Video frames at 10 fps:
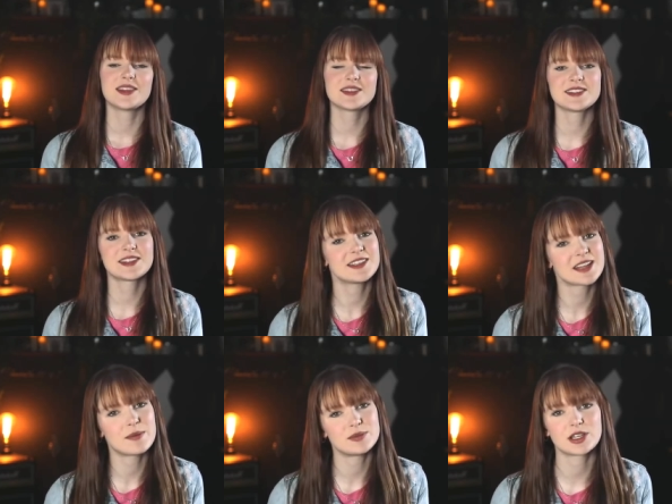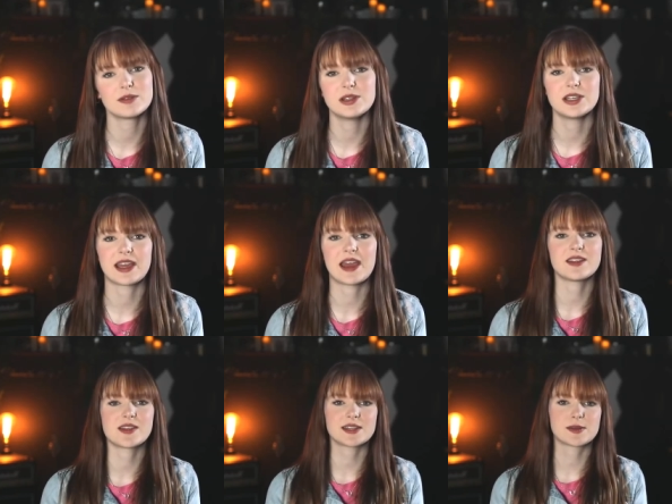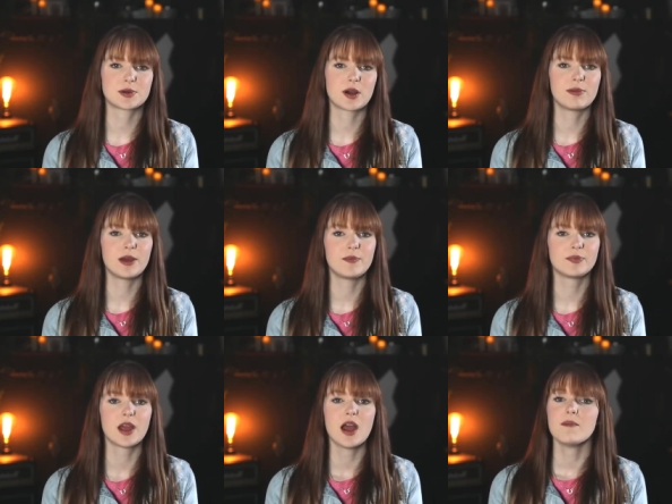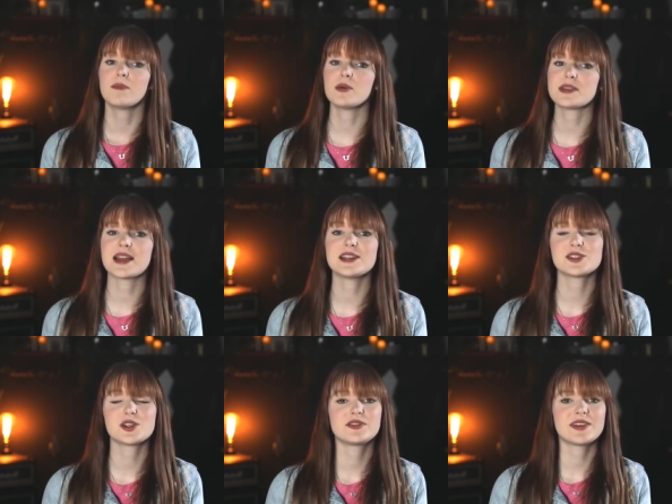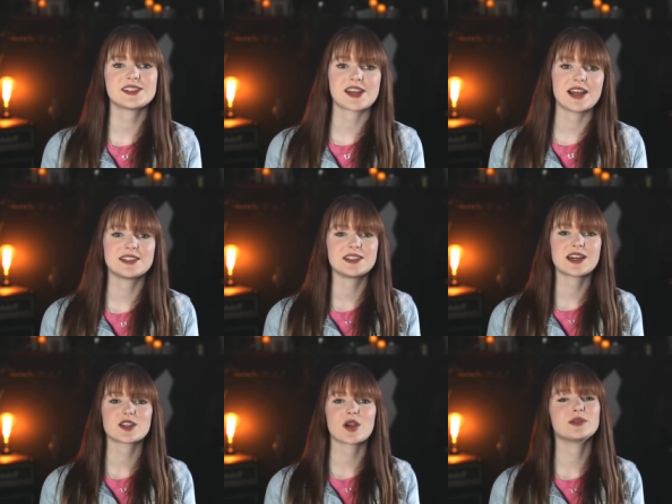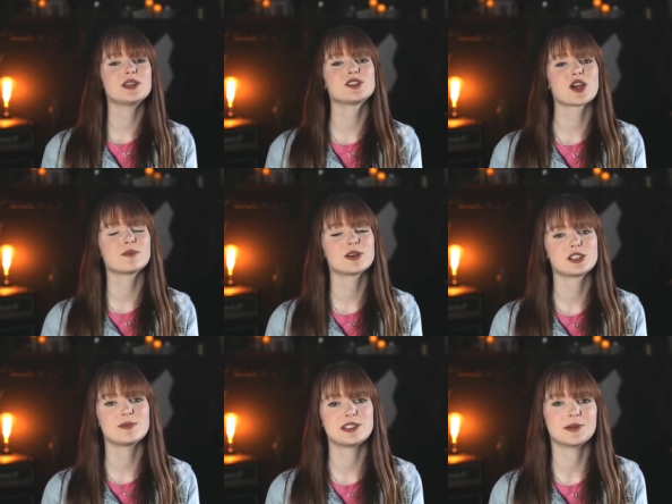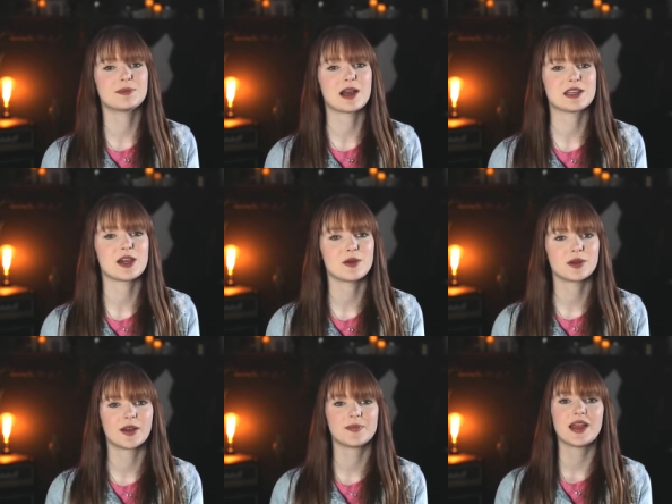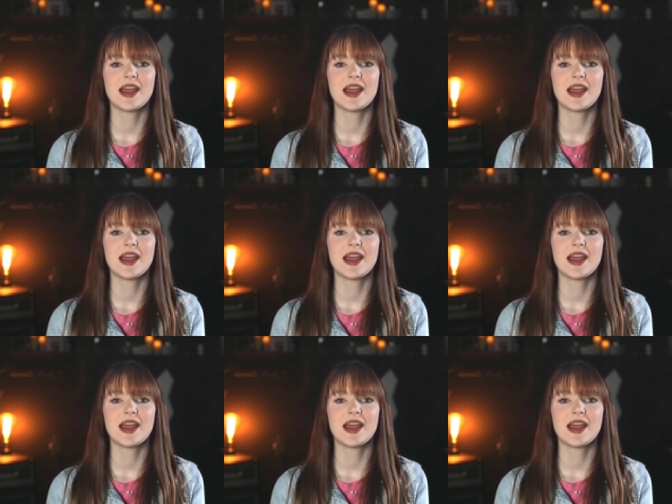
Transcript: This is an attempt to communicate that there's a problem, but with any sort of anxiety, there's only so much to be done by the owner.